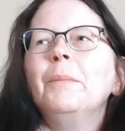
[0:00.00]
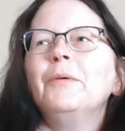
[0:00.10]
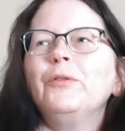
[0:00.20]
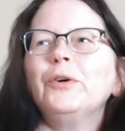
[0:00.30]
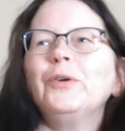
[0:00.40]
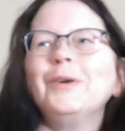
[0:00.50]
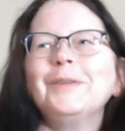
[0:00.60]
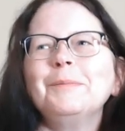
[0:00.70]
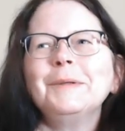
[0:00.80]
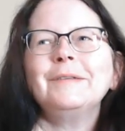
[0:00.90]
But for
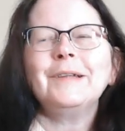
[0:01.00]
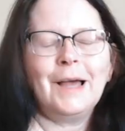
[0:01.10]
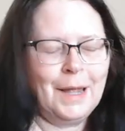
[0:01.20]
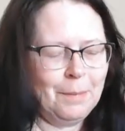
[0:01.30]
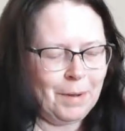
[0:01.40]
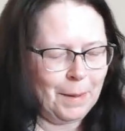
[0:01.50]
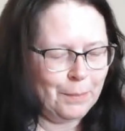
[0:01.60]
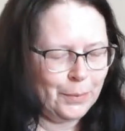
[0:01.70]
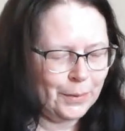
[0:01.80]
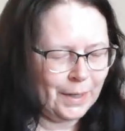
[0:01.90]
Christmas time, I
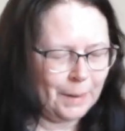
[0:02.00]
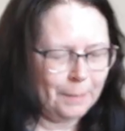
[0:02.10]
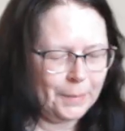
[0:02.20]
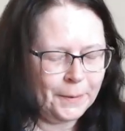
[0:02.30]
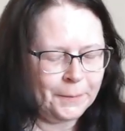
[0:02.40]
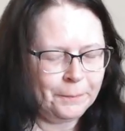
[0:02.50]
put up.